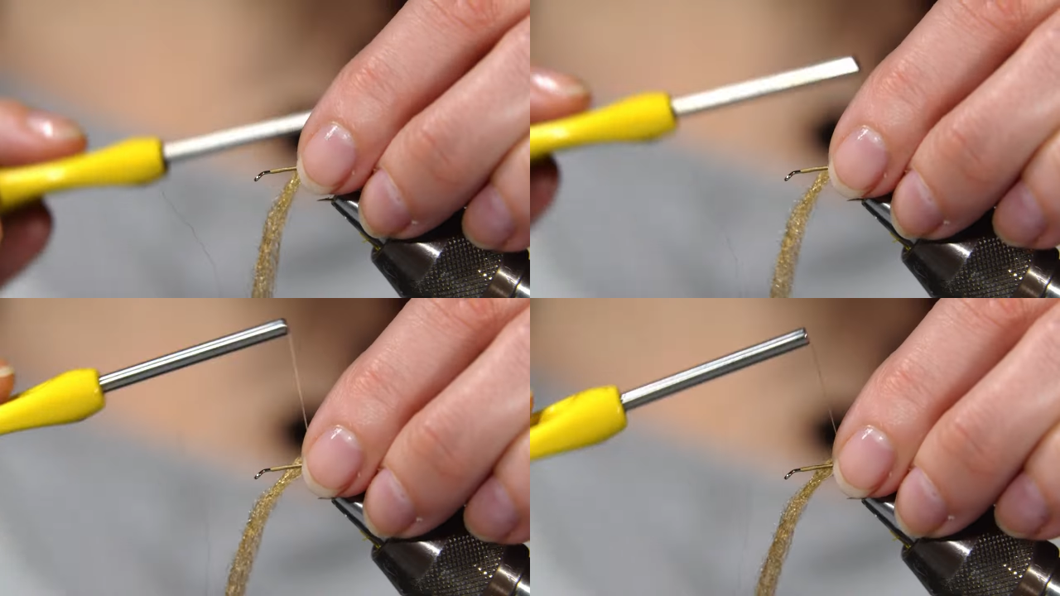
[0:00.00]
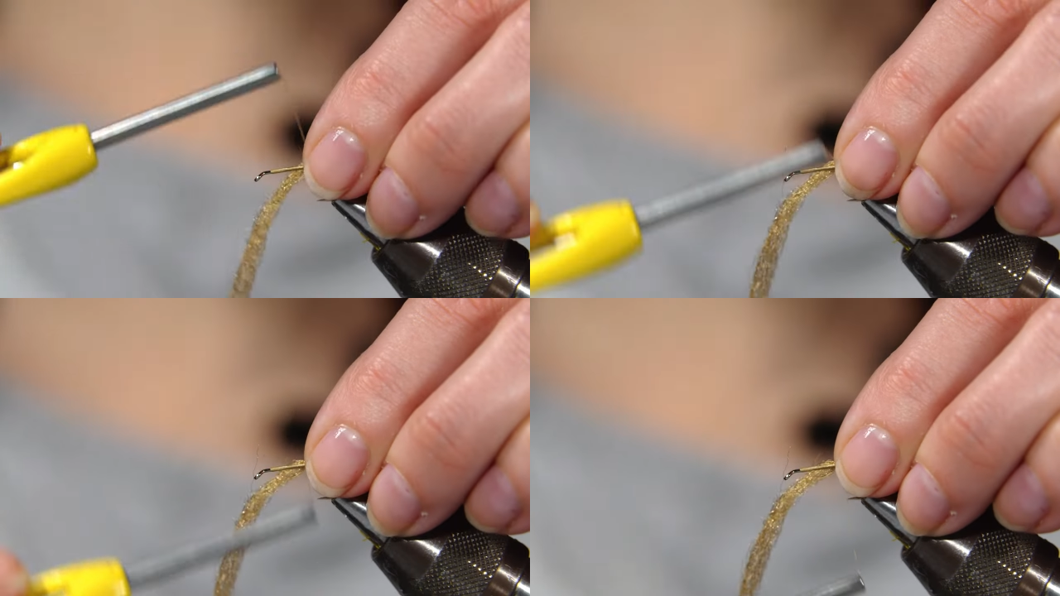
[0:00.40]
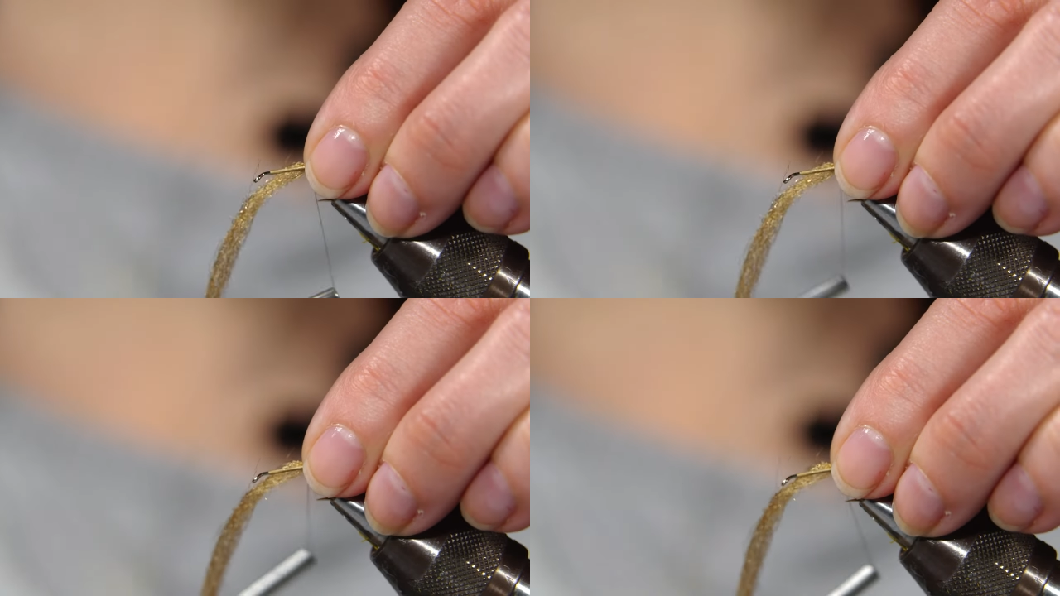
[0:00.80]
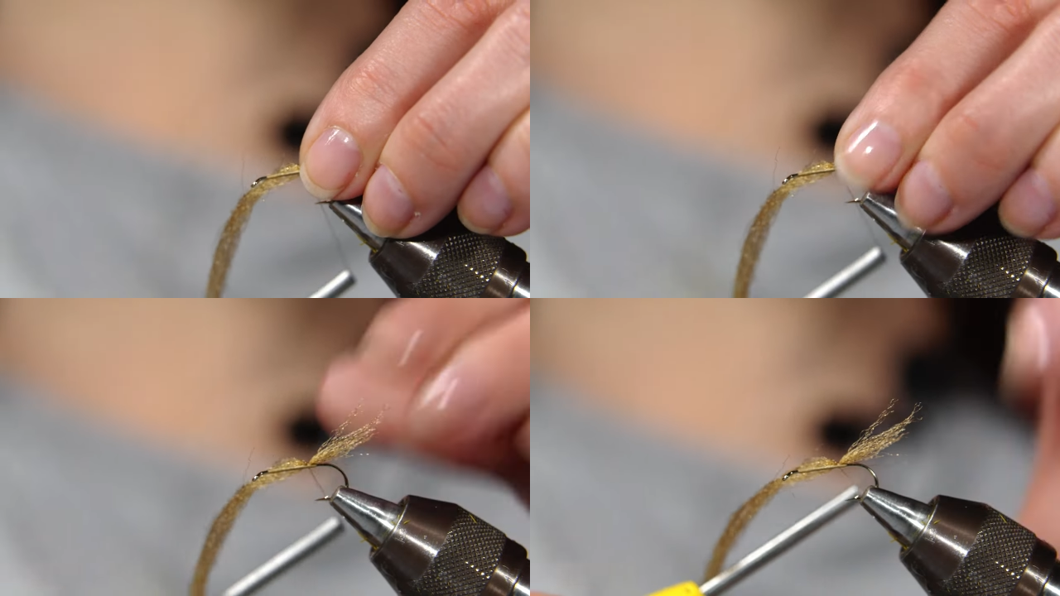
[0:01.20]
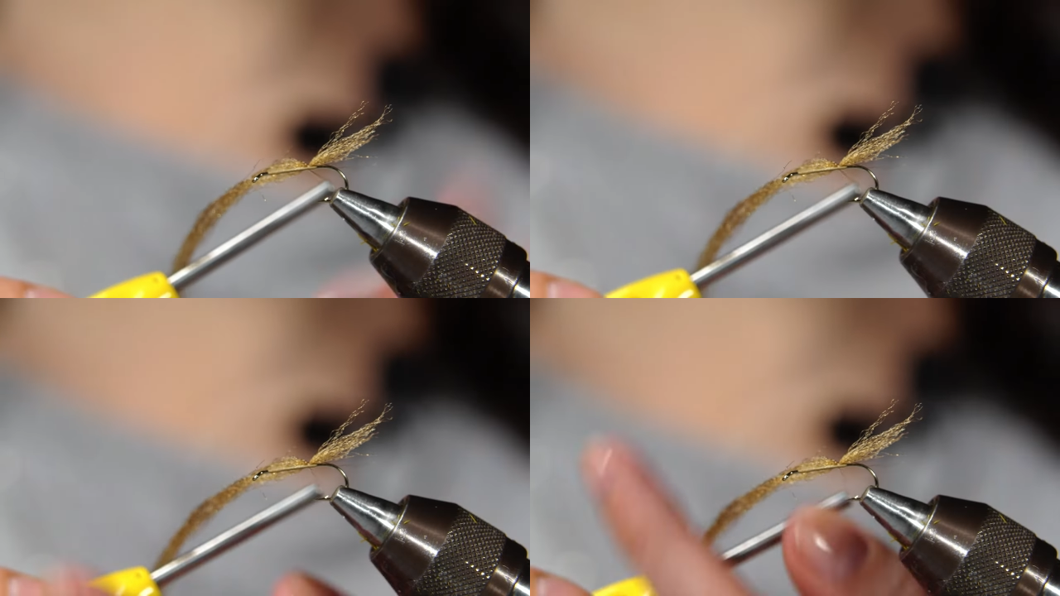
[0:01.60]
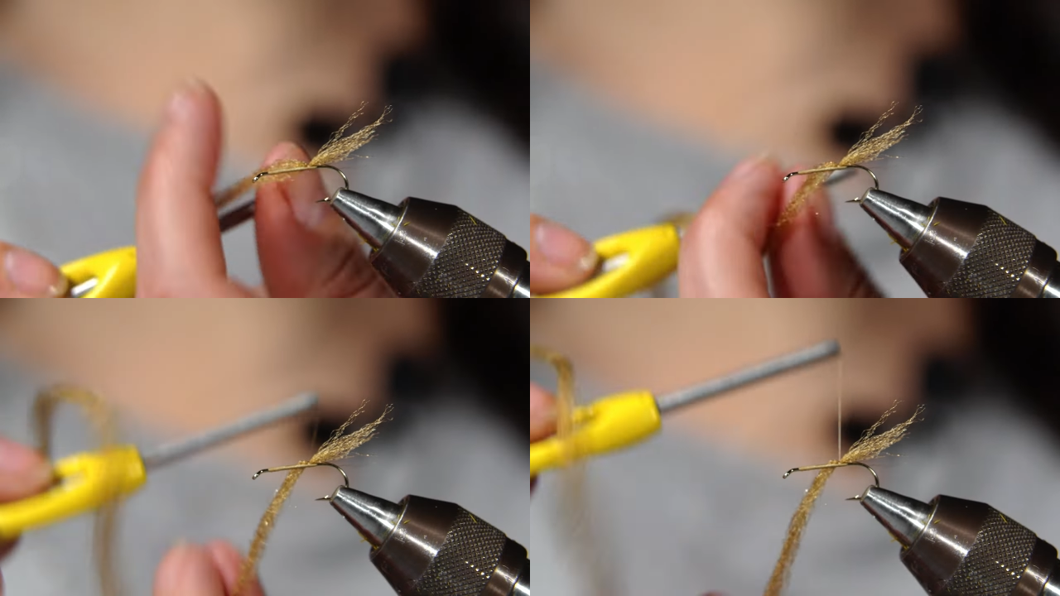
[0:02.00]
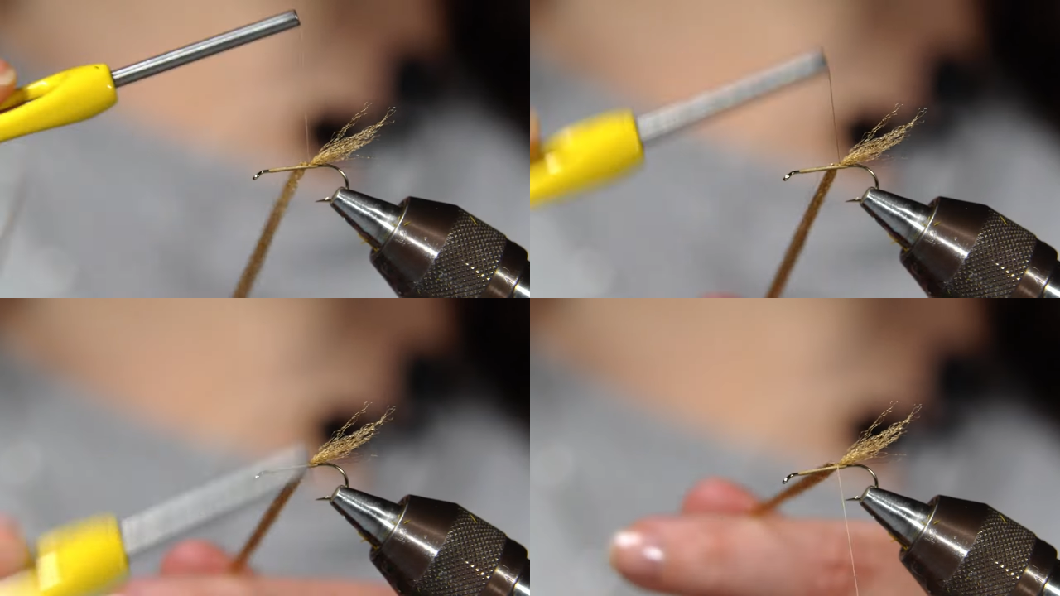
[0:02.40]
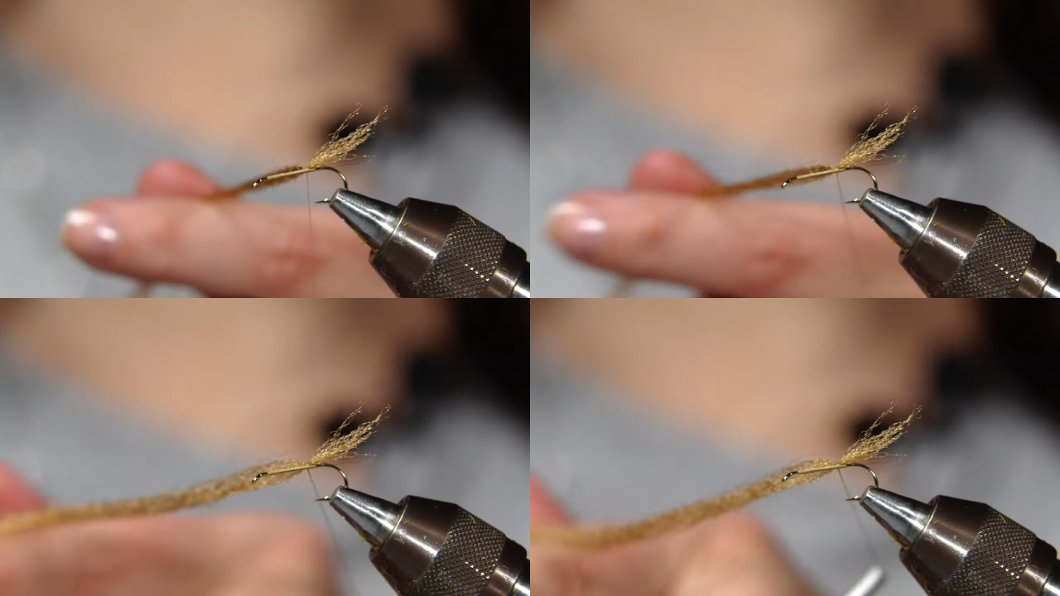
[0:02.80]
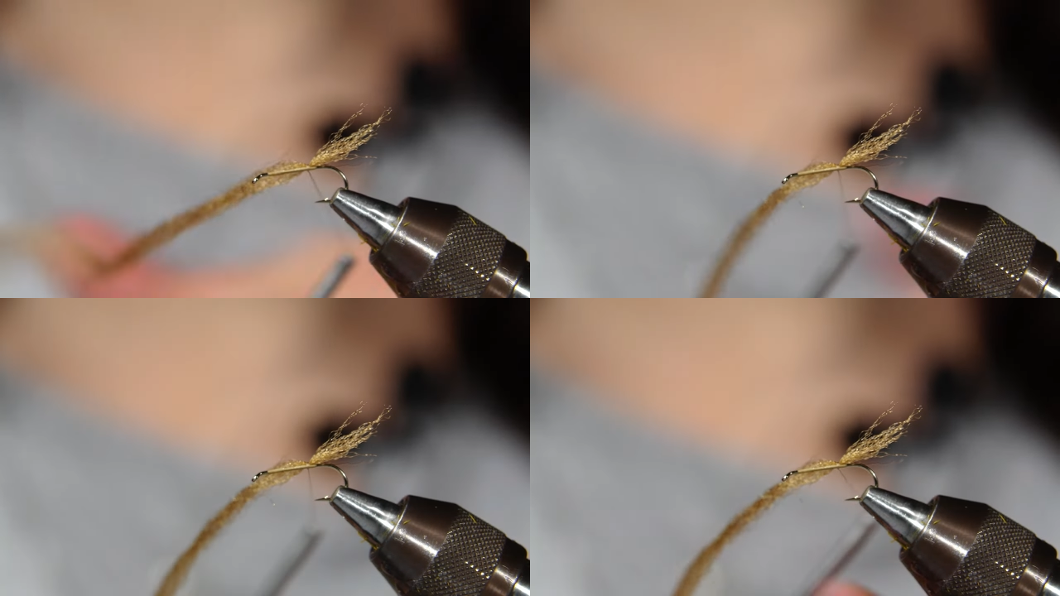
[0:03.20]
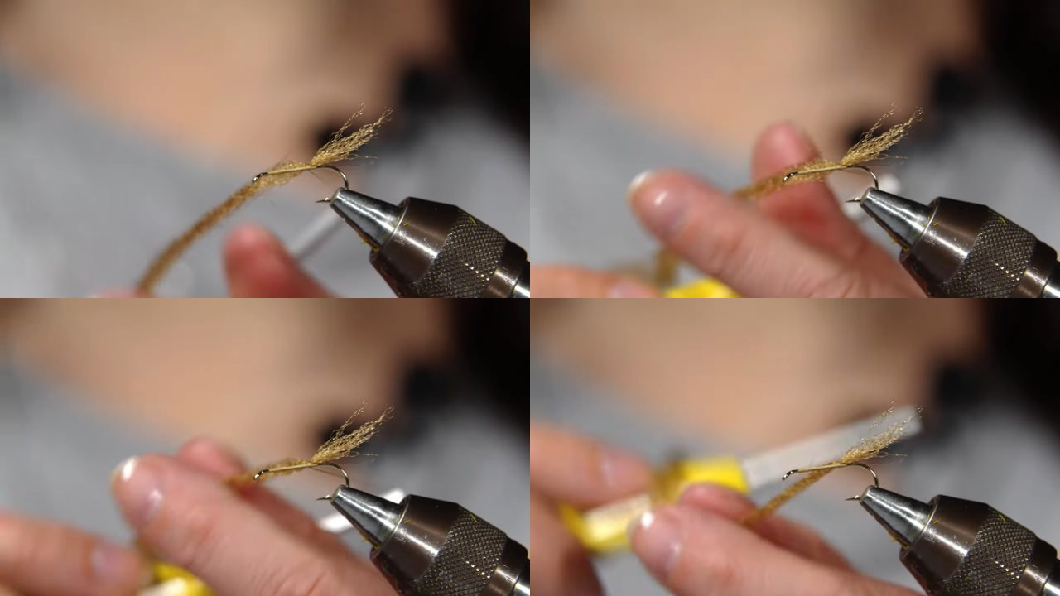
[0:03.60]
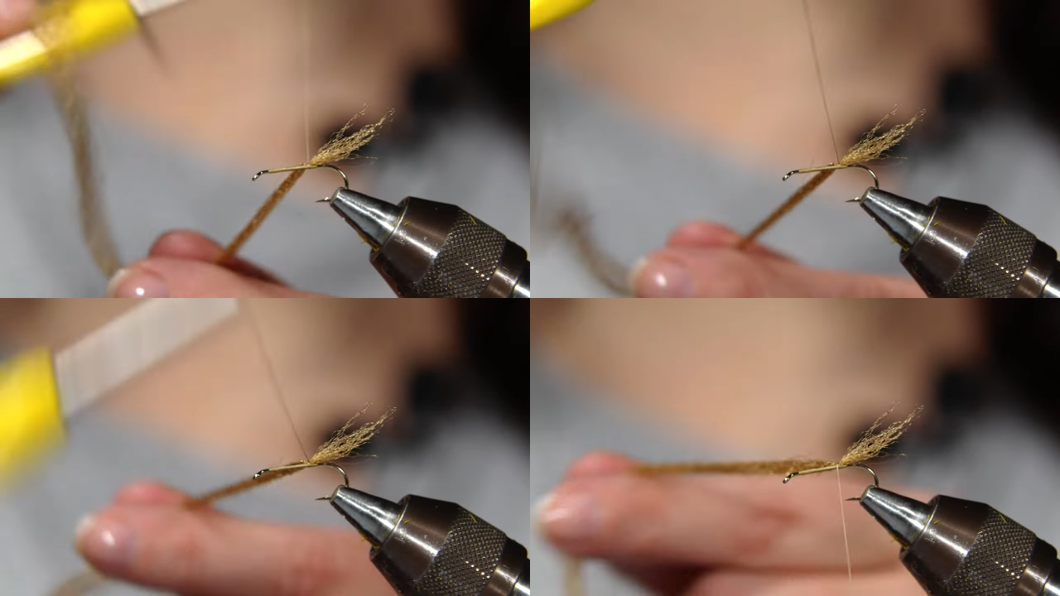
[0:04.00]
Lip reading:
Nobody's mouth can be seen.